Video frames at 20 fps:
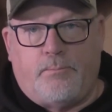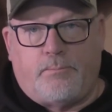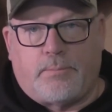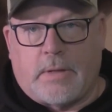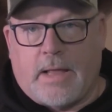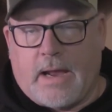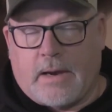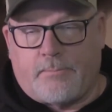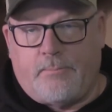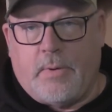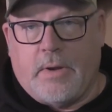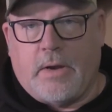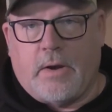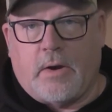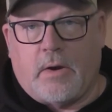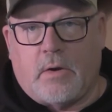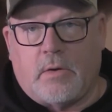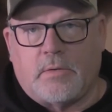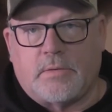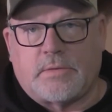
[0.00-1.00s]
black
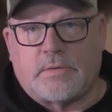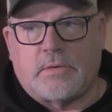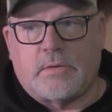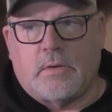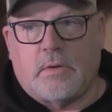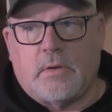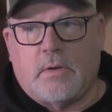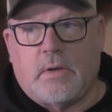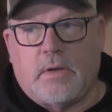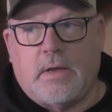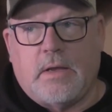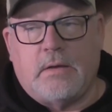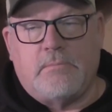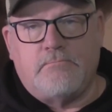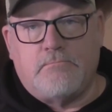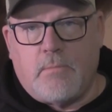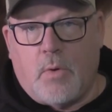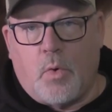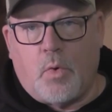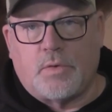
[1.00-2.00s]
bears
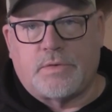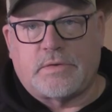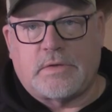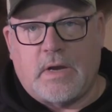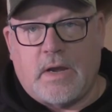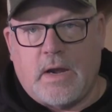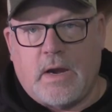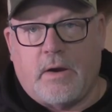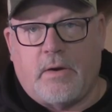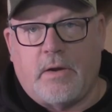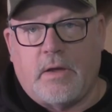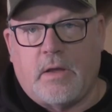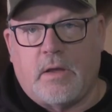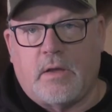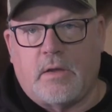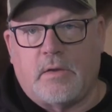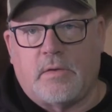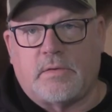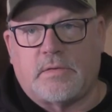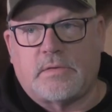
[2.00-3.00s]
in most
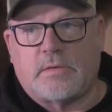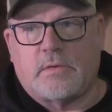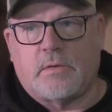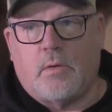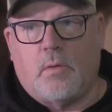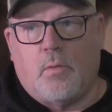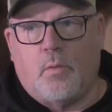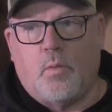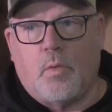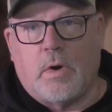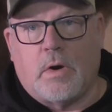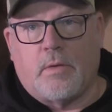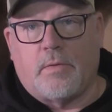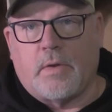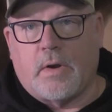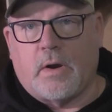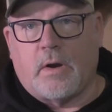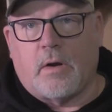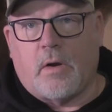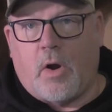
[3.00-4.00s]
areas where
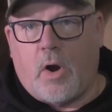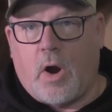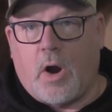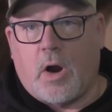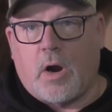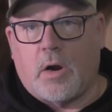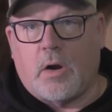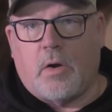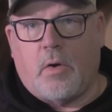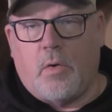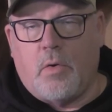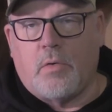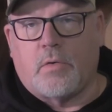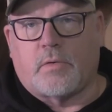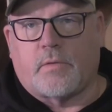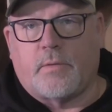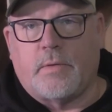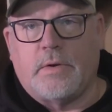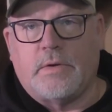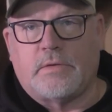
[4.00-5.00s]
there are
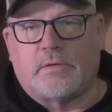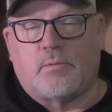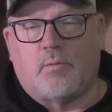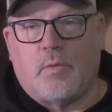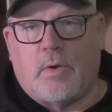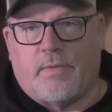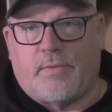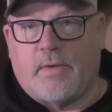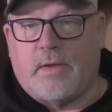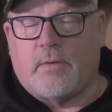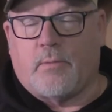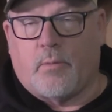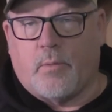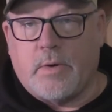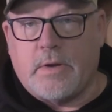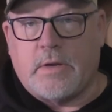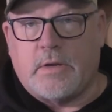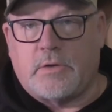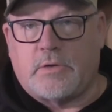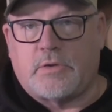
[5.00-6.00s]
oak trees within
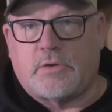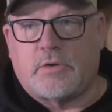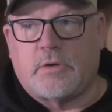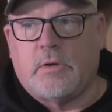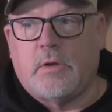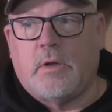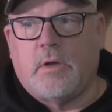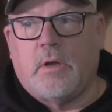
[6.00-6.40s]
reach